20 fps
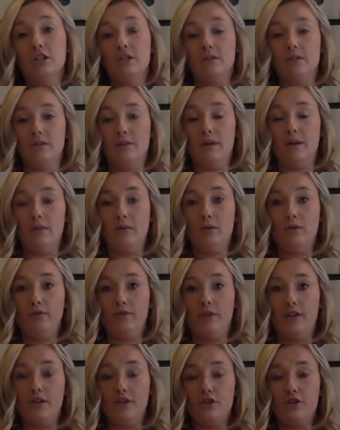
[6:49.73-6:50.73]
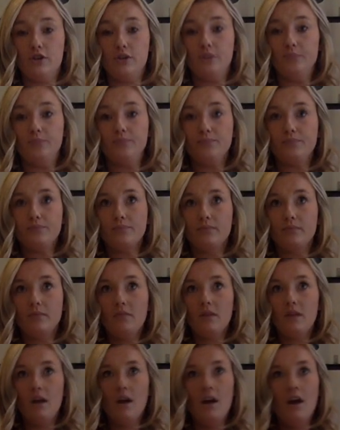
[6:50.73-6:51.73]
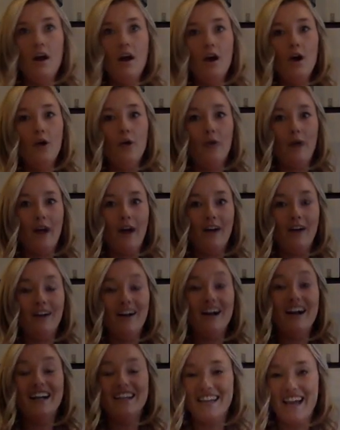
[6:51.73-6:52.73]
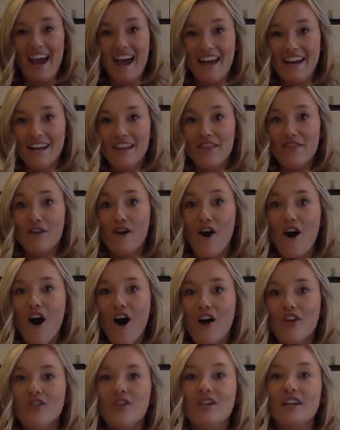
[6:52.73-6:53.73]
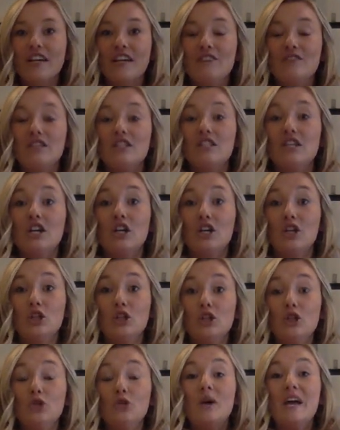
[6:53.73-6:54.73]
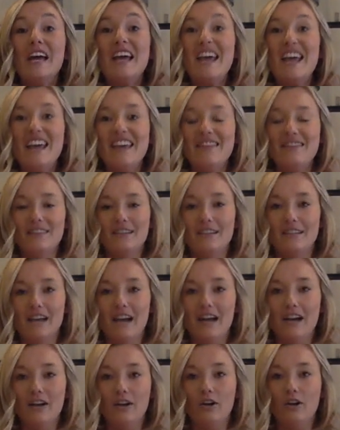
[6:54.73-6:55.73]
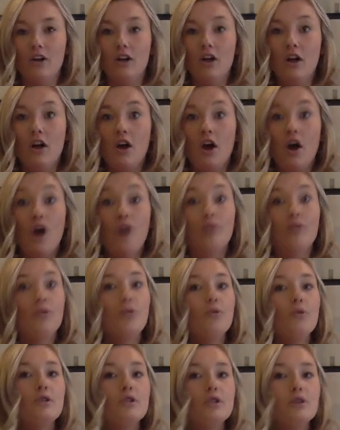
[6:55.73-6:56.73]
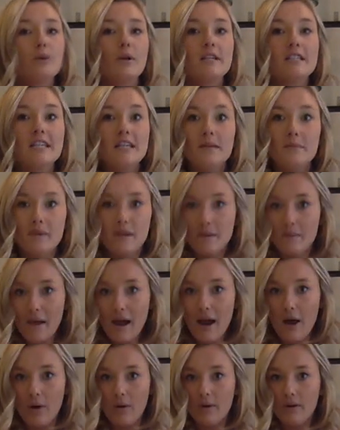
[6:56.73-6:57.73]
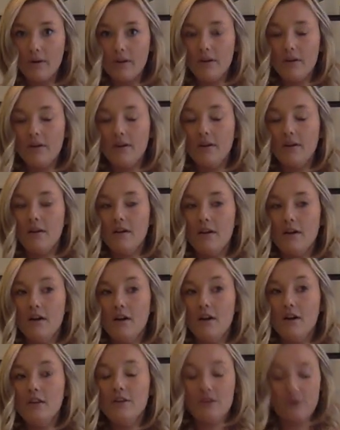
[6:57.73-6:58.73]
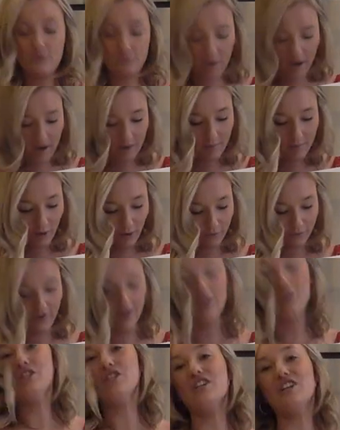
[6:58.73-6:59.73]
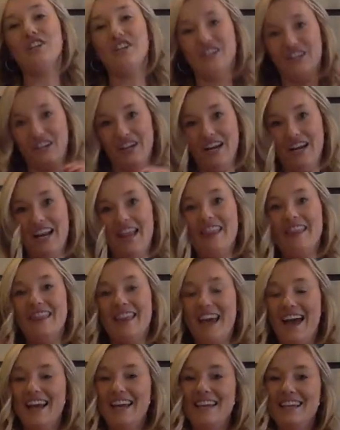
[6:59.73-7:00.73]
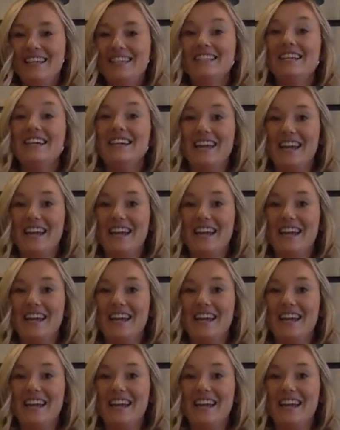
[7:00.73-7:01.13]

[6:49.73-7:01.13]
of the Rainbow Fish, well, again, the author gives us a clue in the title of who the story is going to be about. The Rainbow Fish, good. That is a